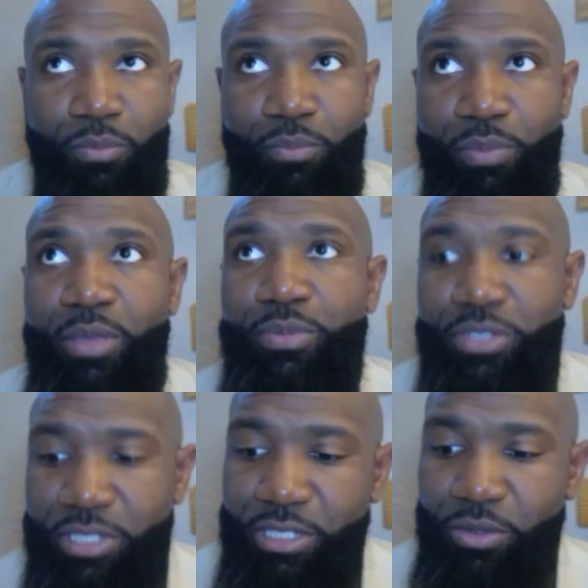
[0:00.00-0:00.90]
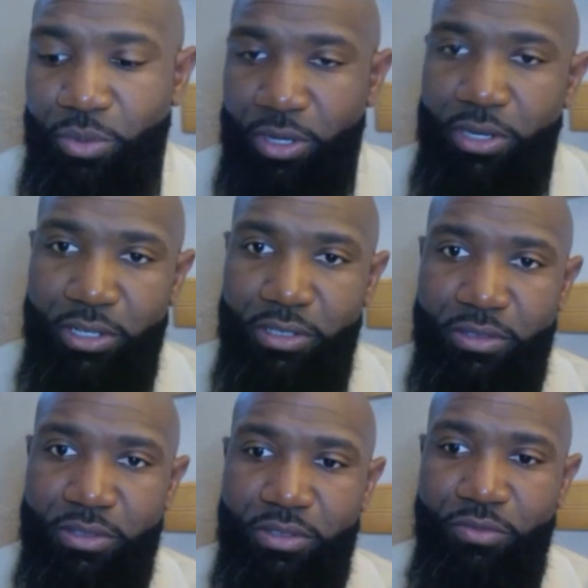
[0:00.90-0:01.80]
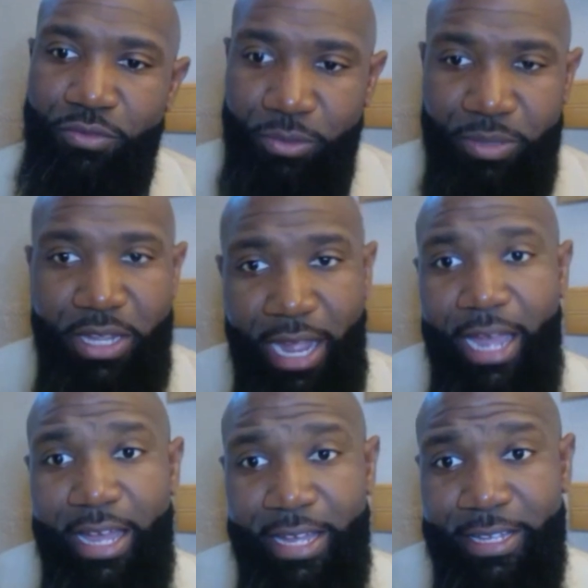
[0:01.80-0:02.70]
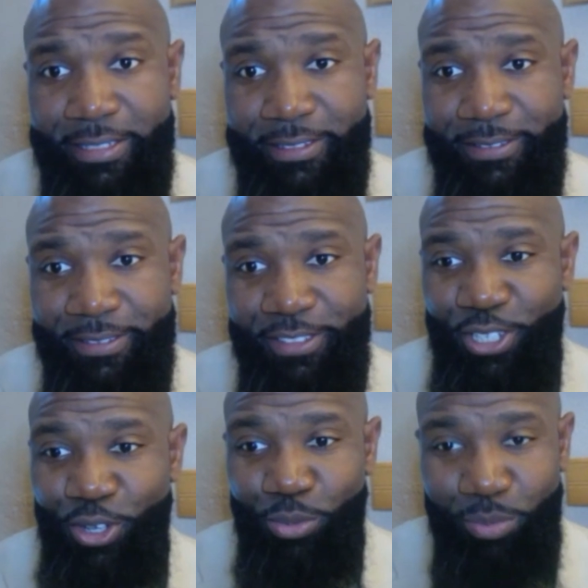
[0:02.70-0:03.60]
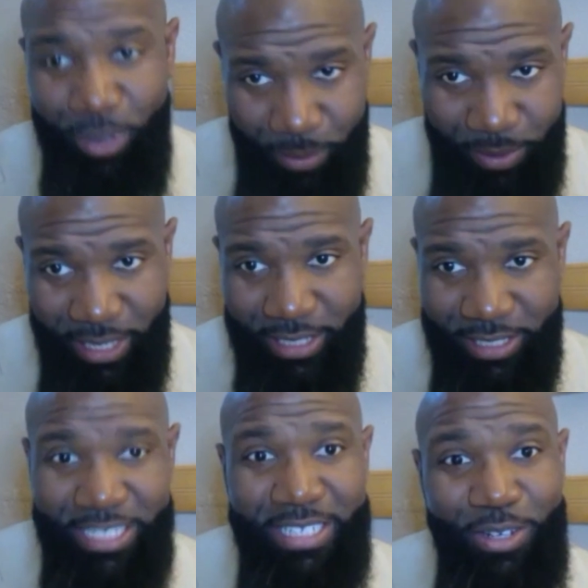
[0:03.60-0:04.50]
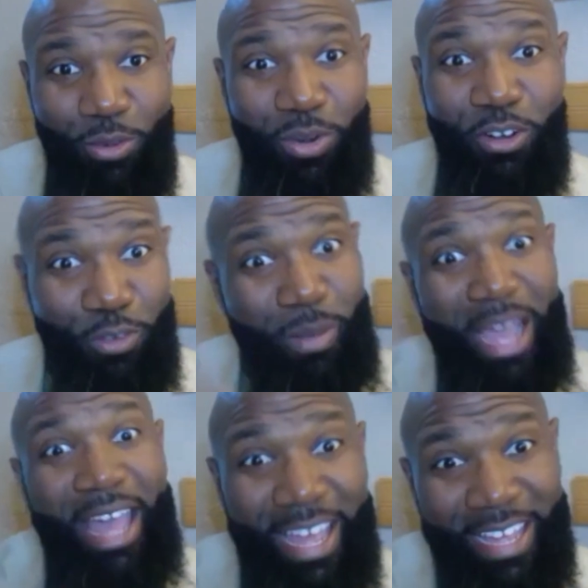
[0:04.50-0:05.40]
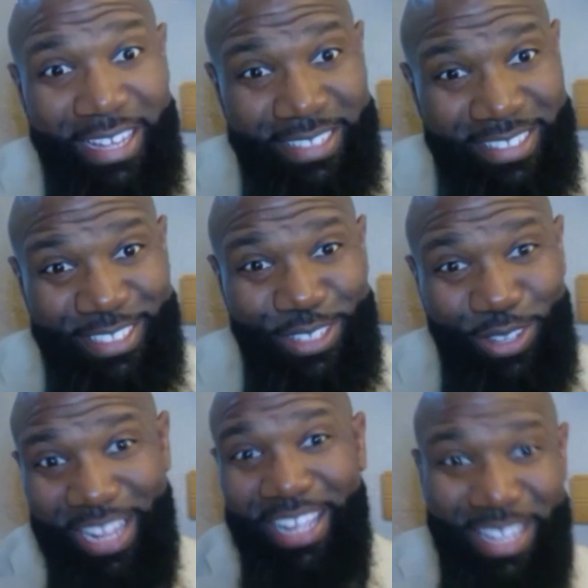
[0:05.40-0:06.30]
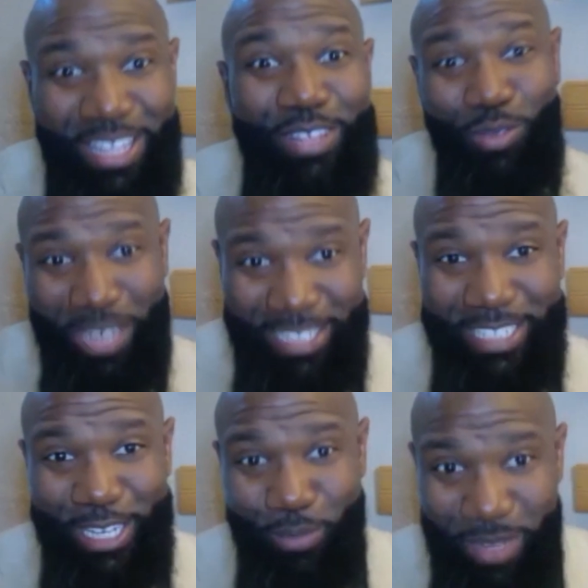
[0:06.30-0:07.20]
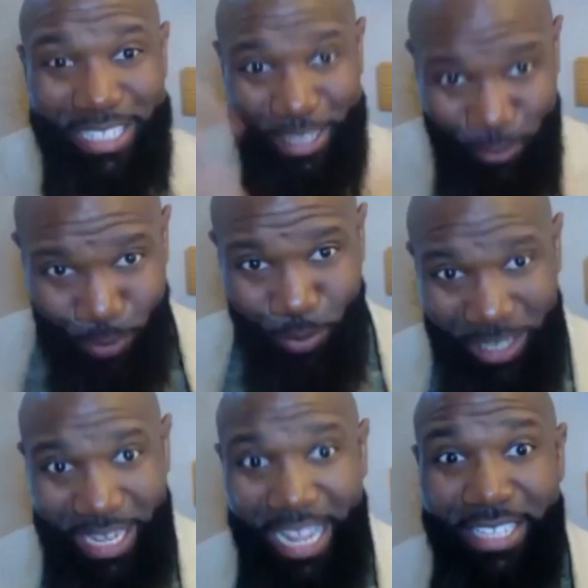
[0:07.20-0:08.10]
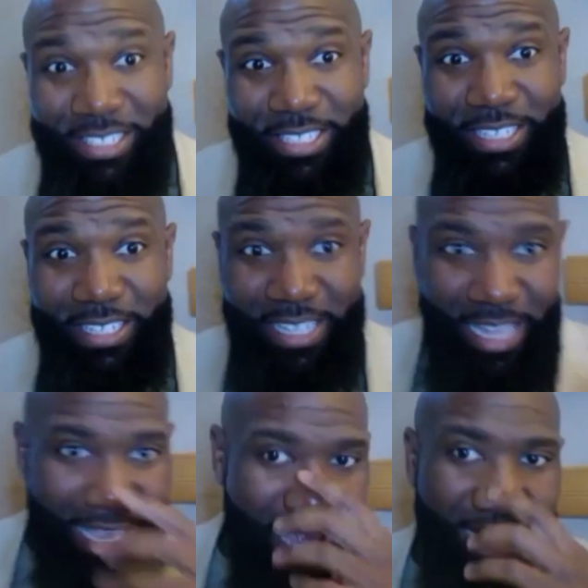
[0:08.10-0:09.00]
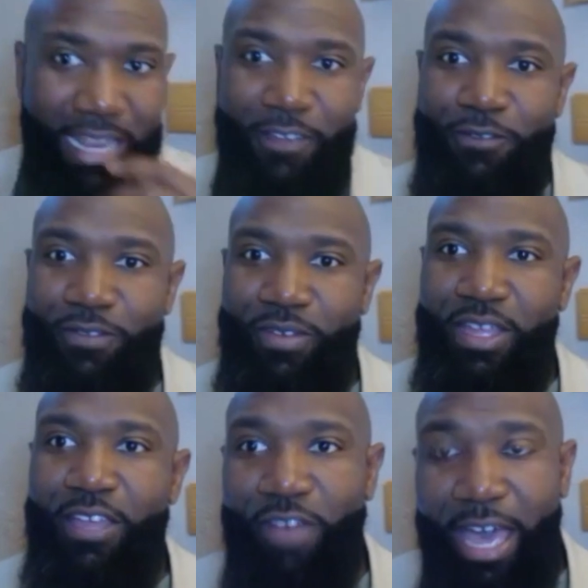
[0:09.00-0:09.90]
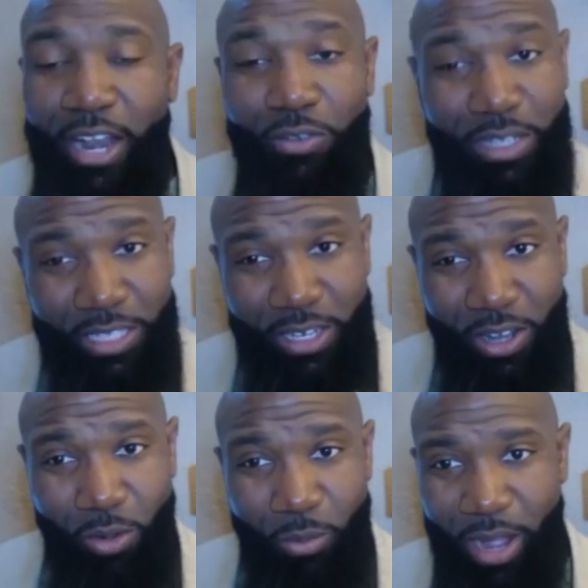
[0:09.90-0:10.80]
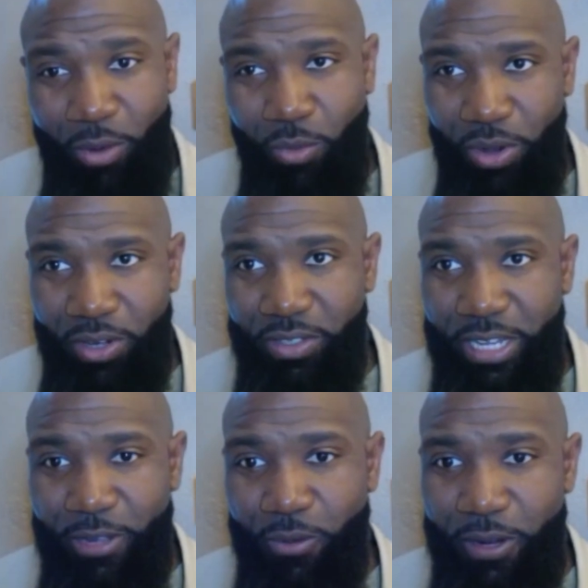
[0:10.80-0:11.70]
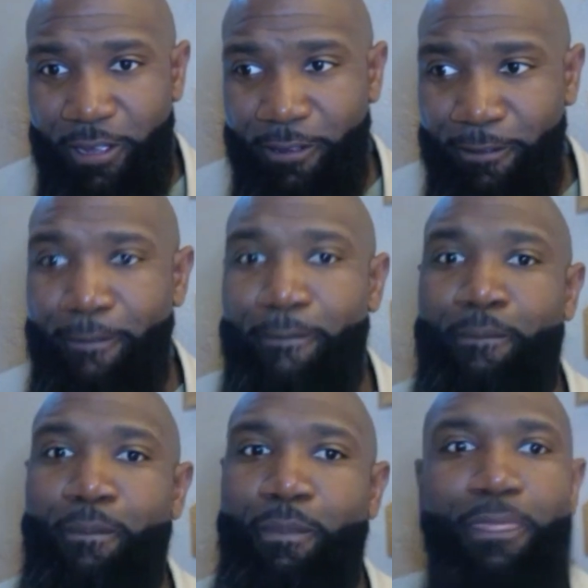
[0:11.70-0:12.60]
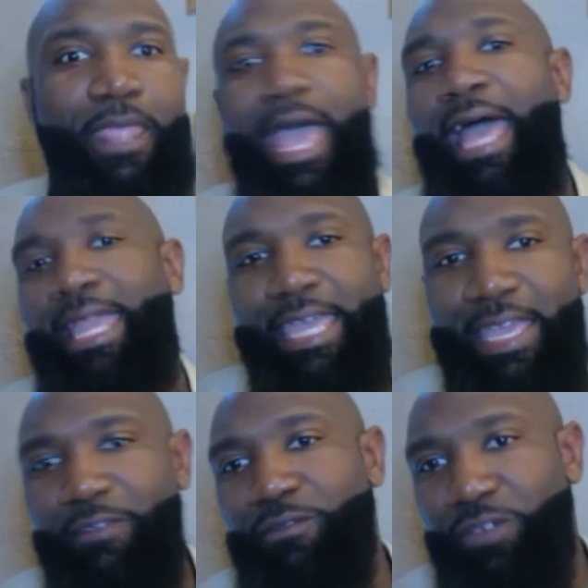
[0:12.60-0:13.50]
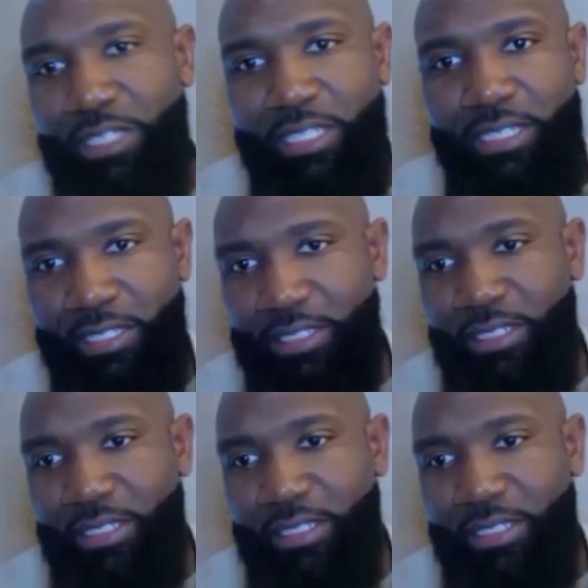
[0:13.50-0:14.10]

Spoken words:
people see the world from their eye. So people can't see the world from my eye. So they, what they tell me is just from what they can see. And if I don't really know my world that well, I can't move